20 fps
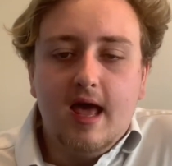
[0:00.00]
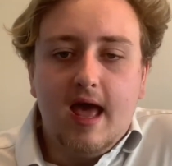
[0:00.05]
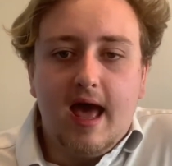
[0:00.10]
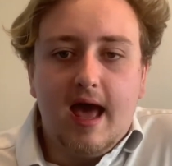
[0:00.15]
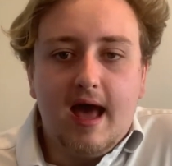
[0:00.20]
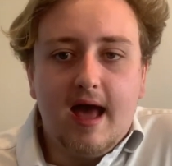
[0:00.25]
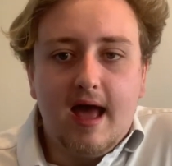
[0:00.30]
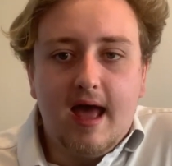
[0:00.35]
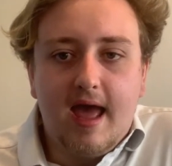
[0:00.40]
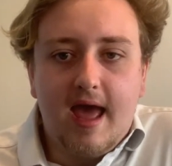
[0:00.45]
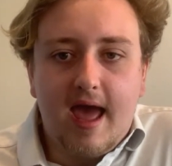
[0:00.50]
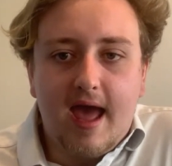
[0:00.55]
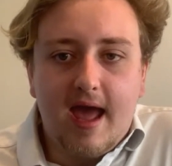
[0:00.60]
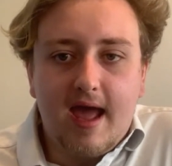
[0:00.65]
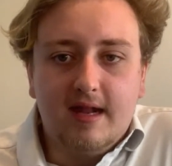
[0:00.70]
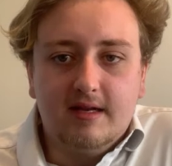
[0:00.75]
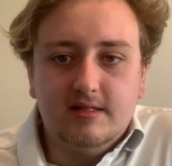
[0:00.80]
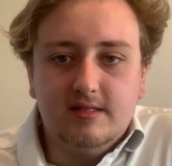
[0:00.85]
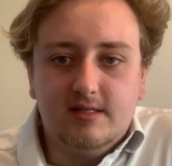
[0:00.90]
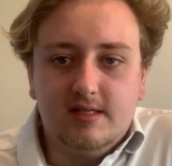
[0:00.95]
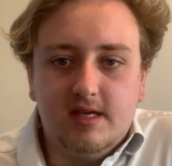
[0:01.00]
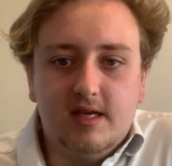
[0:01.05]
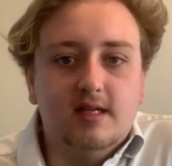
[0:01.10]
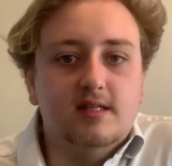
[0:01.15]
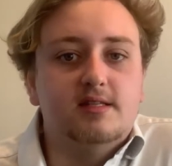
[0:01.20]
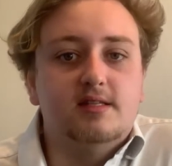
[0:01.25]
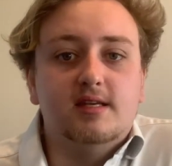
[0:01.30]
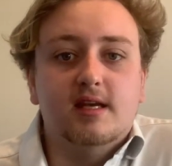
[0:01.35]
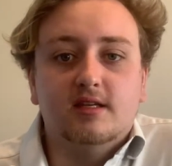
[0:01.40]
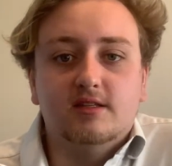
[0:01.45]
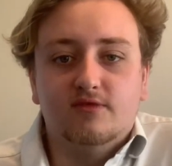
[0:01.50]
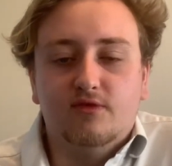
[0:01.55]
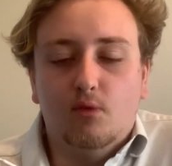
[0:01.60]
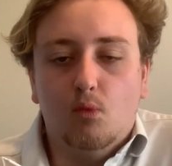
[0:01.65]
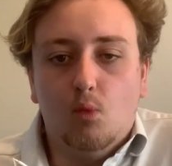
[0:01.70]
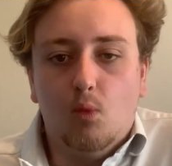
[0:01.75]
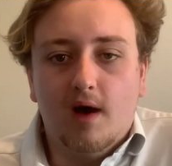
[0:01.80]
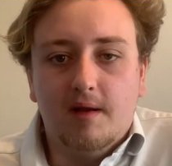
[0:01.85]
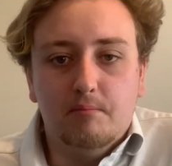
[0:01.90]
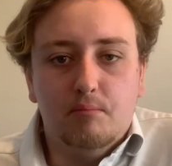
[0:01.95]
and it sells for
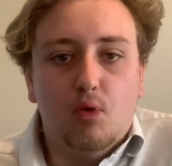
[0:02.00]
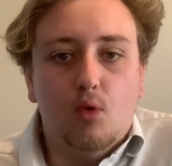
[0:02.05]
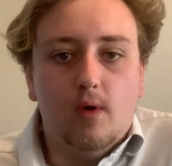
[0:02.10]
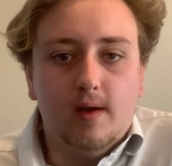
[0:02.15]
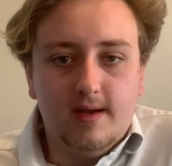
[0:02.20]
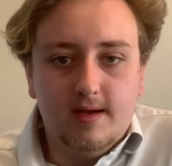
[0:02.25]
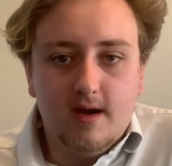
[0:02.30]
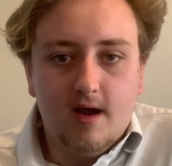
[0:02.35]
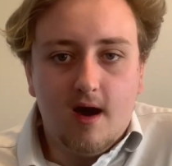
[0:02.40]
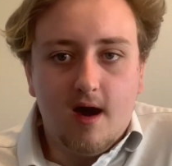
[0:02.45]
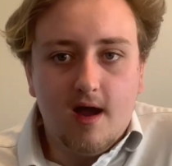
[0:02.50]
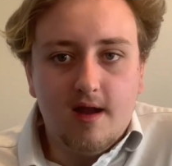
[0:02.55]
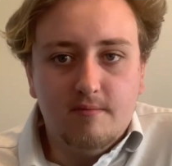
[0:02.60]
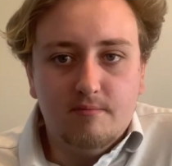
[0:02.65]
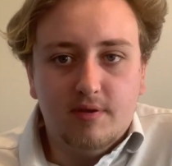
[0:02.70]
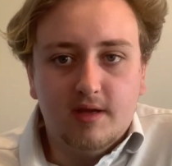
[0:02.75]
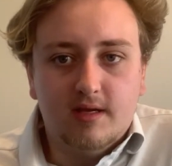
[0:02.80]
1.9